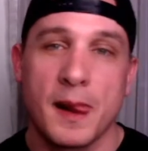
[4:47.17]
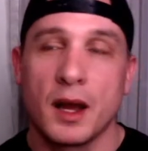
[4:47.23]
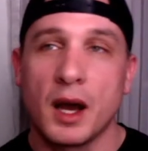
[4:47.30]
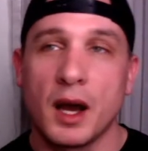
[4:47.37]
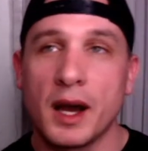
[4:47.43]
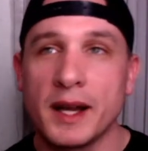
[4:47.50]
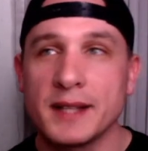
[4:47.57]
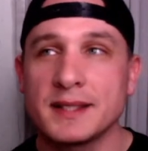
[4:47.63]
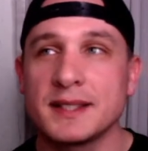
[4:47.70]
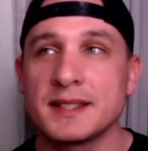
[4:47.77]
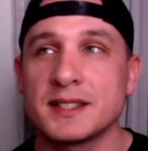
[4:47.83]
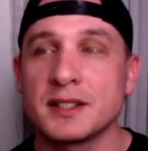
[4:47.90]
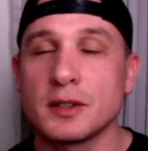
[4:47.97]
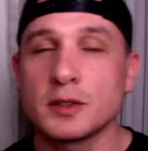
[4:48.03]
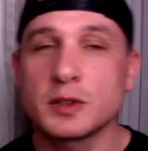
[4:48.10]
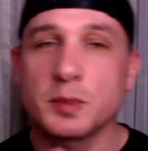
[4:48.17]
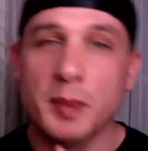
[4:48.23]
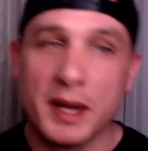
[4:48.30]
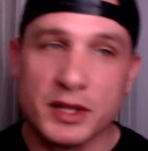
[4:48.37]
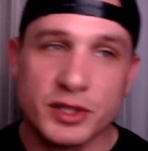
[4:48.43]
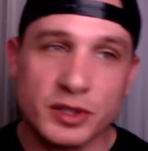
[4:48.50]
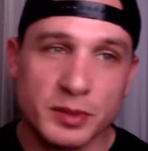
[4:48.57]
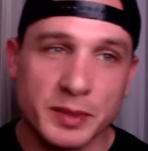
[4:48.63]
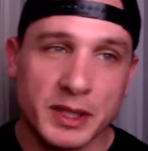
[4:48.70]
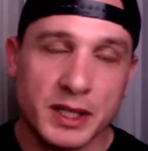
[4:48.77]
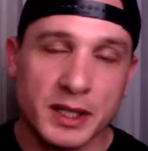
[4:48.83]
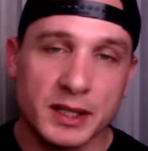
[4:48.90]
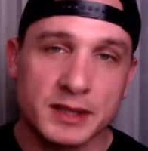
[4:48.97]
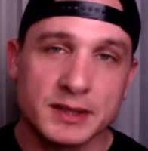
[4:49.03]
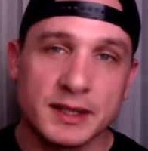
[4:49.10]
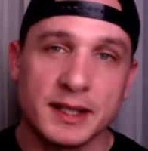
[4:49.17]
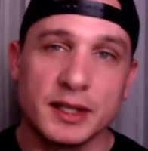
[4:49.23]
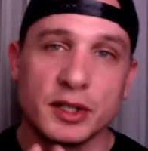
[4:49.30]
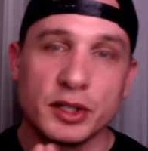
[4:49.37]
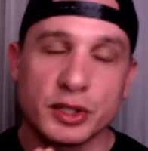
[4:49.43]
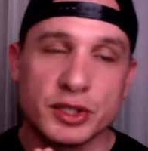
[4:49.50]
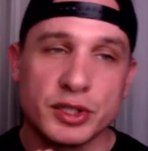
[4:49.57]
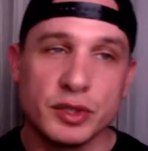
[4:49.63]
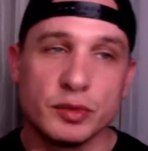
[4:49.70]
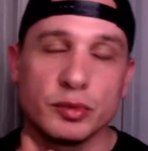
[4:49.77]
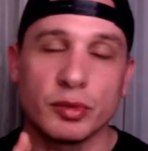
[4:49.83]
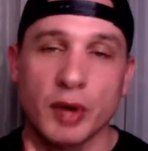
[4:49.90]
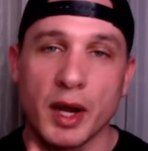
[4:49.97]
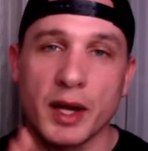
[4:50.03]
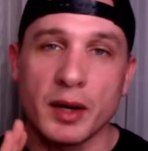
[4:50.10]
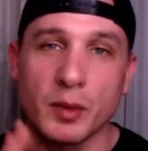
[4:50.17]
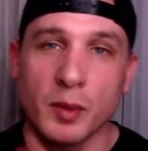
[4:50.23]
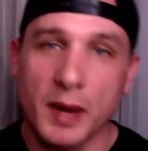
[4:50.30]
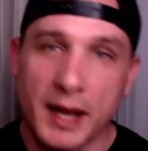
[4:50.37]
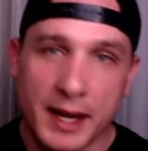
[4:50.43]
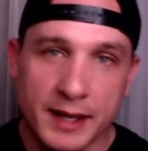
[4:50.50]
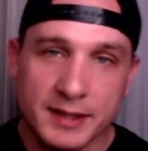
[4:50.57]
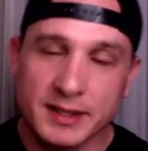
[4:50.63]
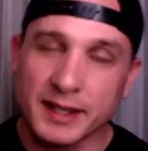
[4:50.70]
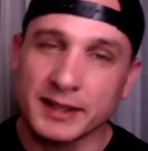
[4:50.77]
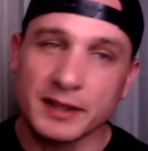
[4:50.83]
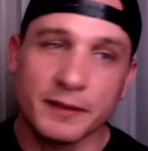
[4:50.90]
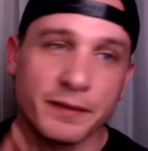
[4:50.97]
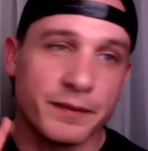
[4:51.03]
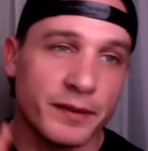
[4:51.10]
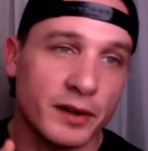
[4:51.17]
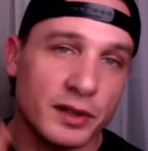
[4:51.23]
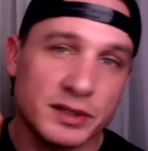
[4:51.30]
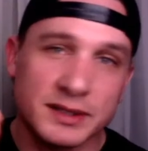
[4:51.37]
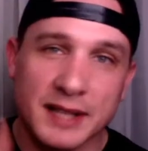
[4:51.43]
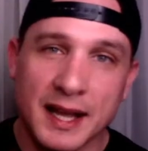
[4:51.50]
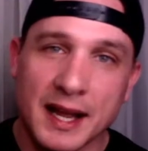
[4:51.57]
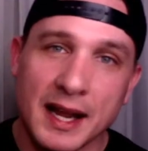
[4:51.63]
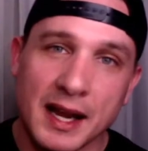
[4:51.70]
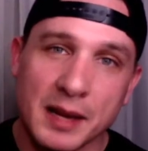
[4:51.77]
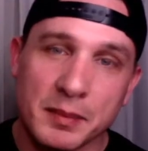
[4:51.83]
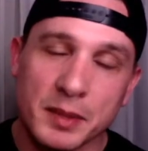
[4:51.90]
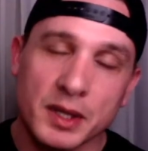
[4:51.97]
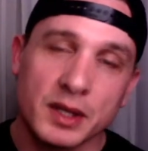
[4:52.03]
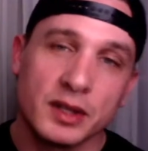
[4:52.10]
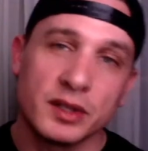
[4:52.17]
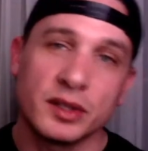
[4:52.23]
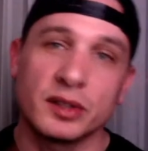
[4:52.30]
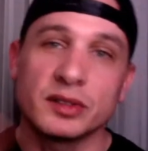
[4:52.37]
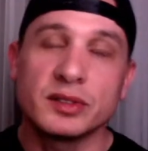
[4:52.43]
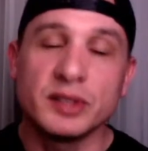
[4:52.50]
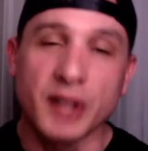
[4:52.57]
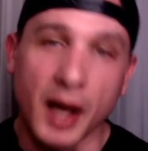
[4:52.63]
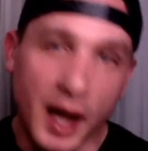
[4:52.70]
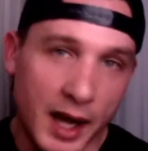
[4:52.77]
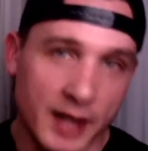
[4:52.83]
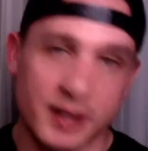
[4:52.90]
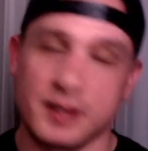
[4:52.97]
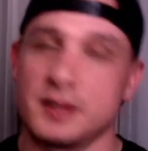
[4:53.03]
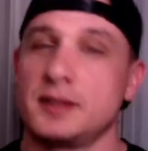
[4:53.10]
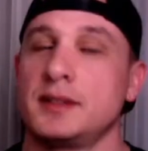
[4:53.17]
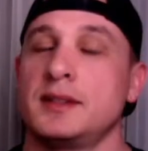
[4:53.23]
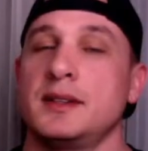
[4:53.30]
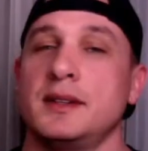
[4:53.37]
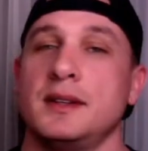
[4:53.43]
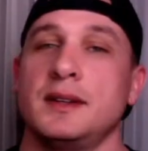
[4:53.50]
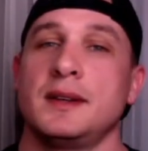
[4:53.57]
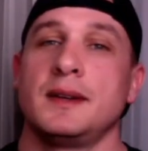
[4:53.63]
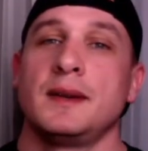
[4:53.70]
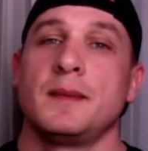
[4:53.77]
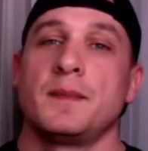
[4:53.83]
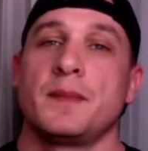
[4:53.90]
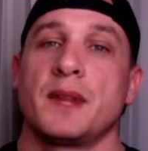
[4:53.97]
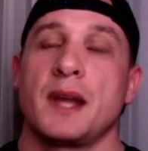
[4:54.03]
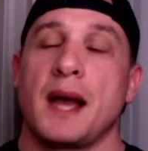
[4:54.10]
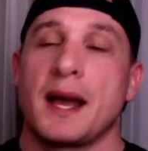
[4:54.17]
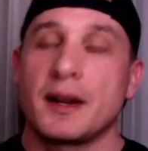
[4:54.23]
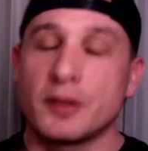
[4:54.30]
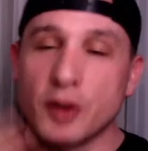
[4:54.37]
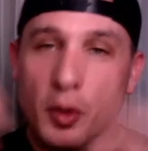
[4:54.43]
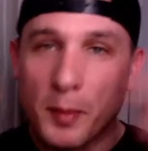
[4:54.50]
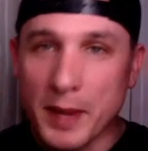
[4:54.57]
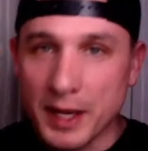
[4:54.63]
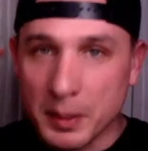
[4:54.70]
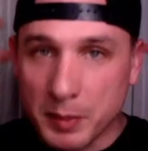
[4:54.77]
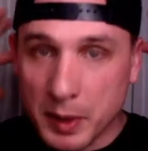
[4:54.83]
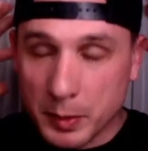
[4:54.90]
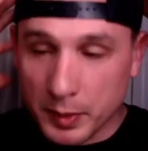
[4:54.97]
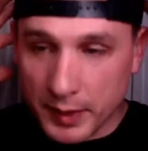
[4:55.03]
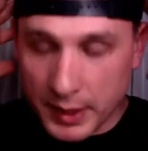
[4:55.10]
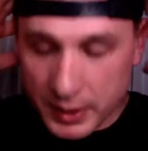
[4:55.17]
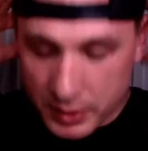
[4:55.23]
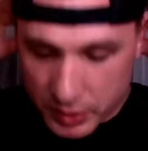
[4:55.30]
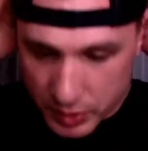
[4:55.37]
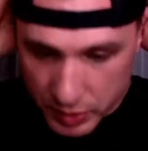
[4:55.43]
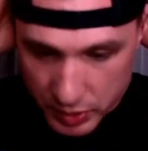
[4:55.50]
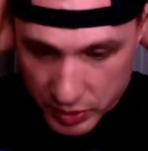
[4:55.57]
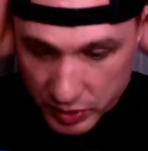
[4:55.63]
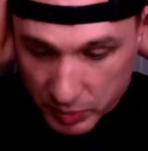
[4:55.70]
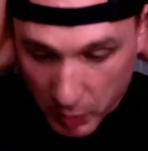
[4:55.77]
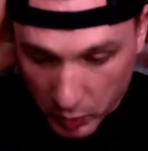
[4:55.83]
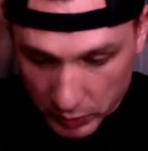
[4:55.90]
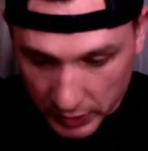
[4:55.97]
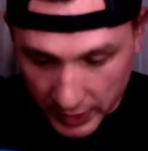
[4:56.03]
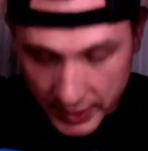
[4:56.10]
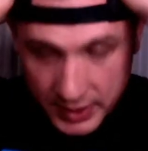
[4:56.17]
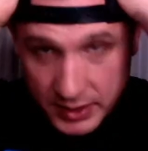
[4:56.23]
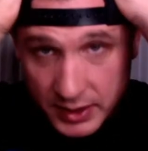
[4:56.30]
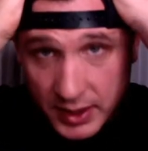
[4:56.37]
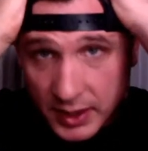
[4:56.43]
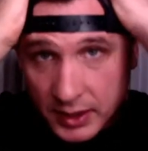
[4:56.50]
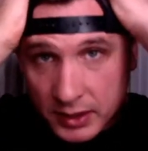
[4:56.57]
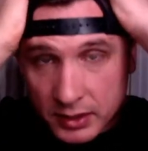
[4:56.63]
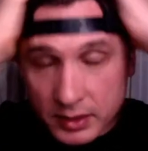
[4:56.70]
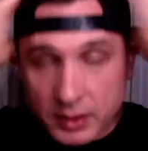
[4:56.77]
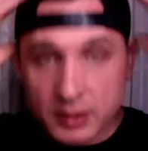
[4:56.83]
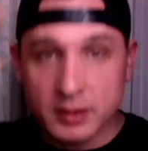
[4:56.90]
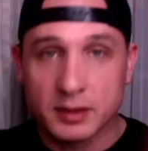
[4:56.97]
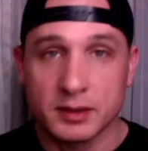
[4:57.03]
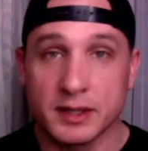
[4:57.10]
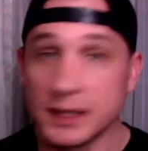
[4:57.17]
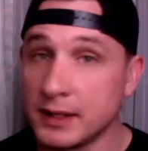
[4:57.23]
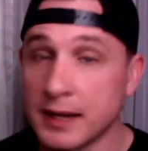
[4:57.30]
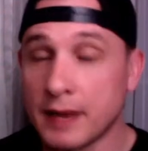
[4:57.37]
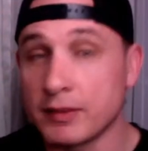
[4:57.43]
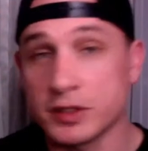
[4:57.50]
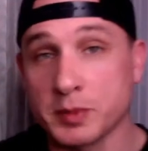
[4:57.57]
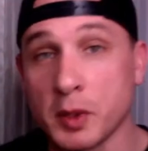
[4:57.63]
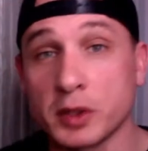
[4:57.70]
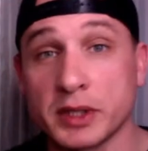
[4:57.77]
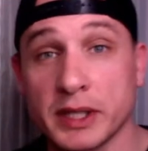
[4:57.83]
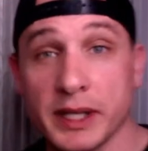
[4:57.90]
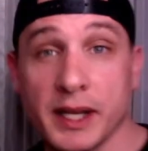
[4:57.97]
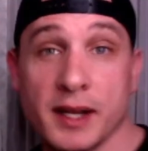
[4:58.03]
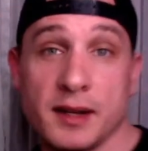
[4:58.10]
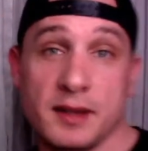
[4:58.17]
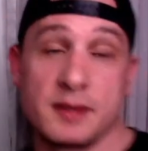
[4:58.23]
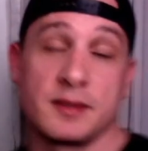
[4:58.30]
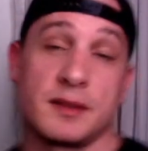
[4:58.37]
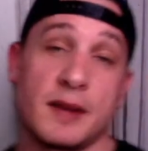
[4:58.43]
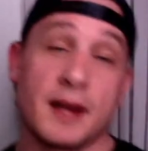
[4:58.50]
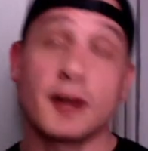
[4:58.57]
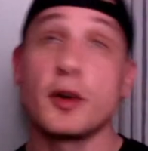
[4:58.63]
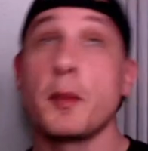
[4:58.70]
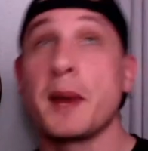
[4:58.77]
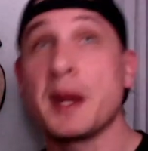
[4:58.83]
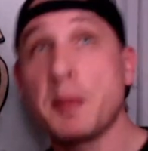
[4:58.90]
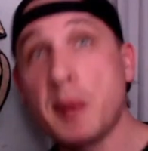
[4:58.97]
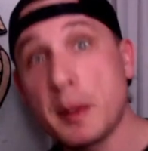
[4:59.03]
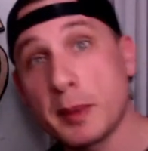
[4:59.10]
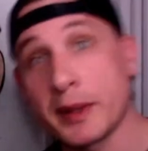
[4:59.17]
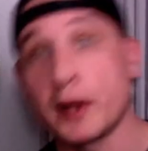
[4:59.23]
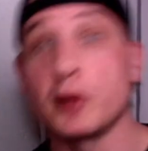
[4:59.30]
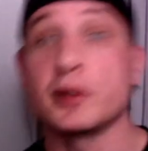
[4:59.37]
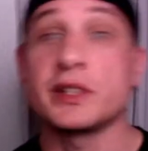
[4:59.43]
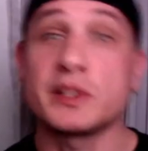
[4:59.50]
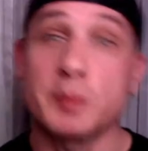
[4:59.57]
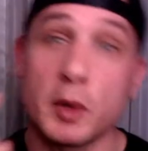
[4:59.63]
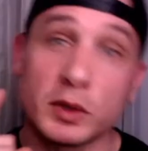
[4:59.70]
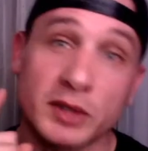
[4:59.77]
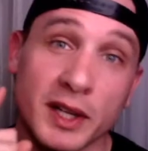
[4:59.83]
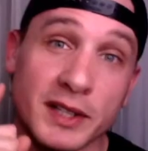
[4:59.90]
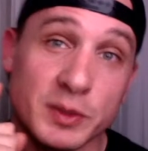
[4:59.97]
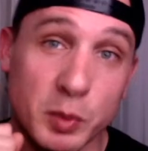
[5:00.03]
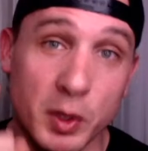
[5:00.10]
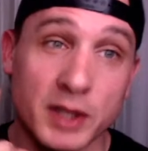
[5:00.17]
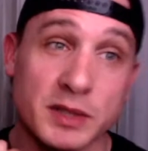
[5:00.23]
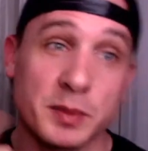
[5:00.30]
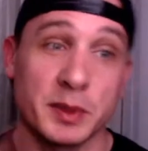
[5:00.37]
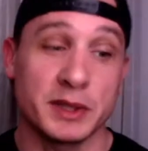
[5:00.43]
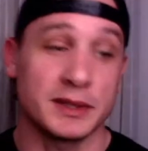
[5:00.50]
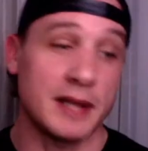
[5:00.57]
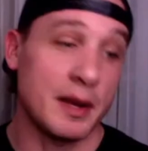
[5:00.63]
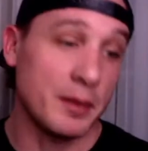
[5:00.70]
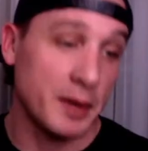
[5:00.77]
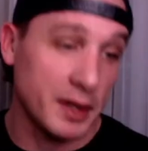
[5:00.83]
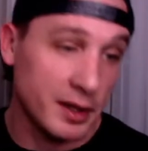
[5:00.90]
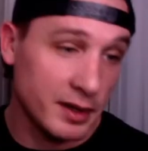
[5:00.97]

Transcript: Ice is so special because it hooks you right away. It's like the first time you're done. I don't know many people that smoked ice and then didn't never smoked it again. I don't know many people that only smoked ice once, put it that way.